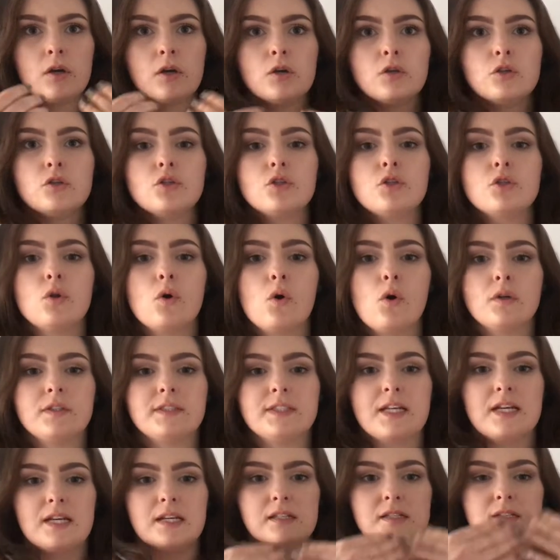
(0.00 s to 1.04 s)

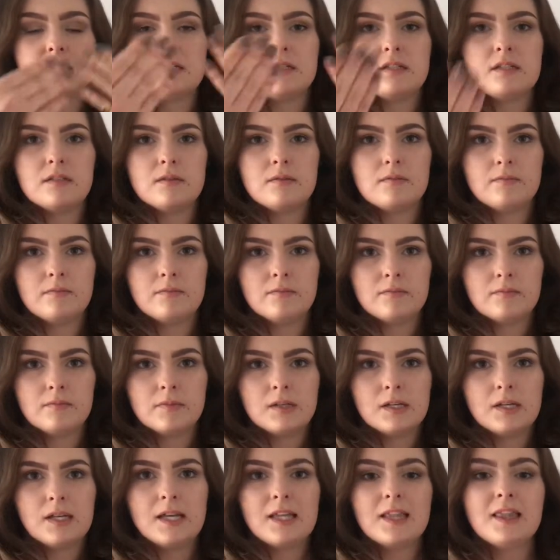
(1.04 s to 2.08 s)
Shortest.
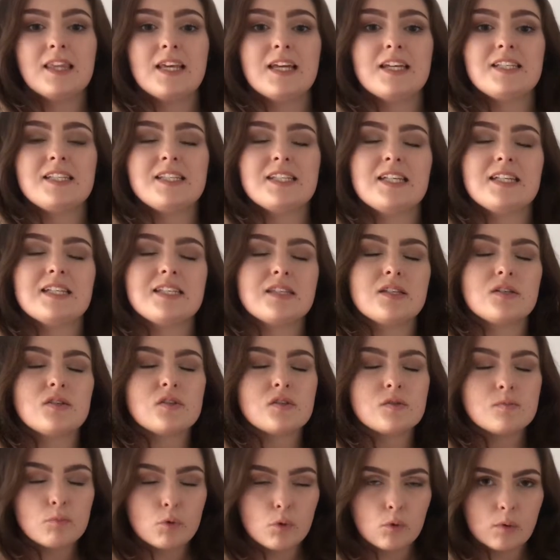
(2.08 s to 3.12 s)
This is the
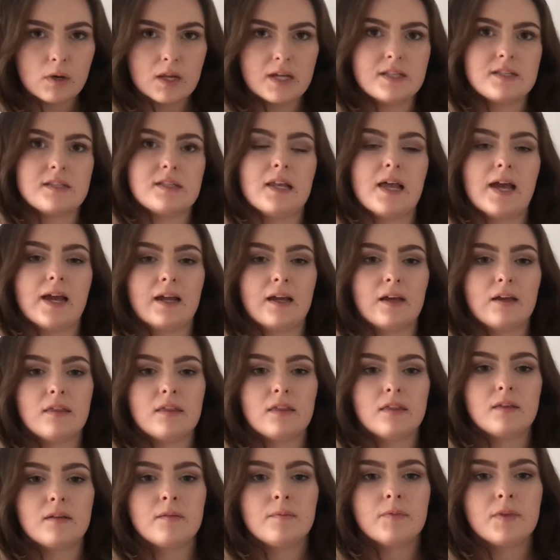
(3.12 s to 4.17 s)
smallest length.
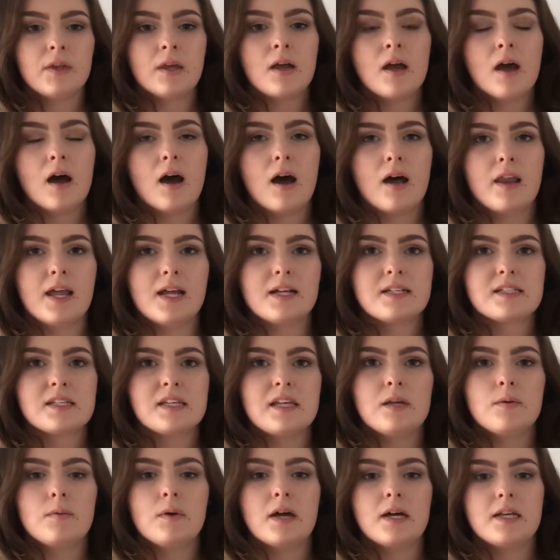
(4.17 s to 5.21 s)
Our next
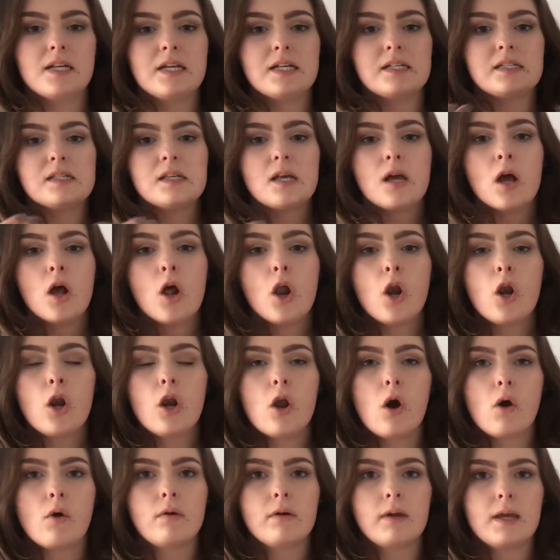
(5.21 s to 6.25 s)
keyword is
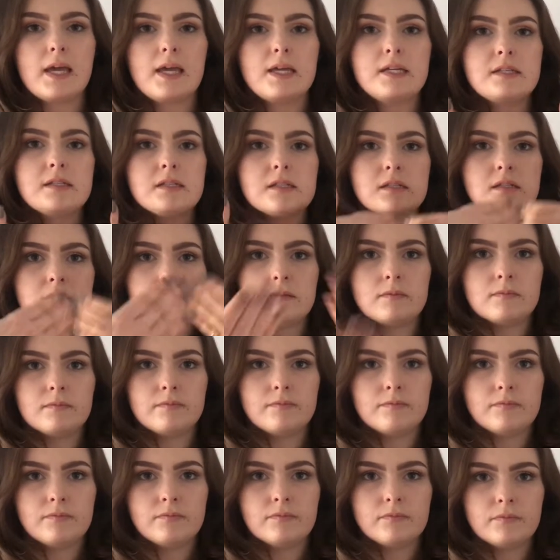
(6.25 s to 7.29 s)
longest.
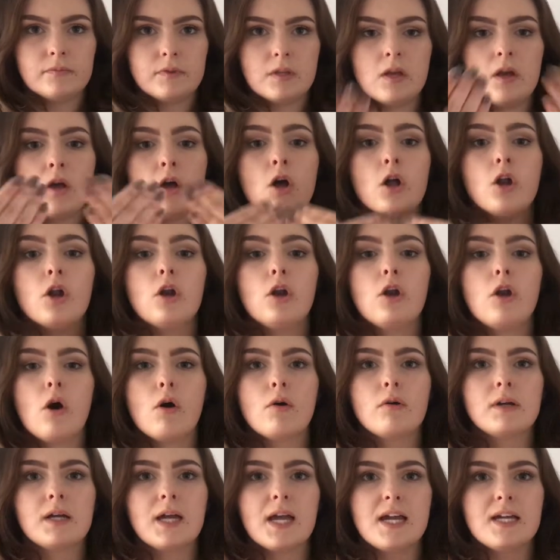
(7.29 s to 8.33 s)

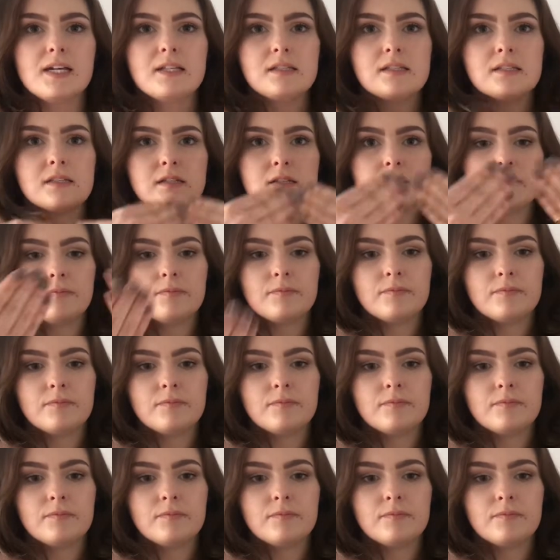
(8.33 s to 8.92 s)
Longest.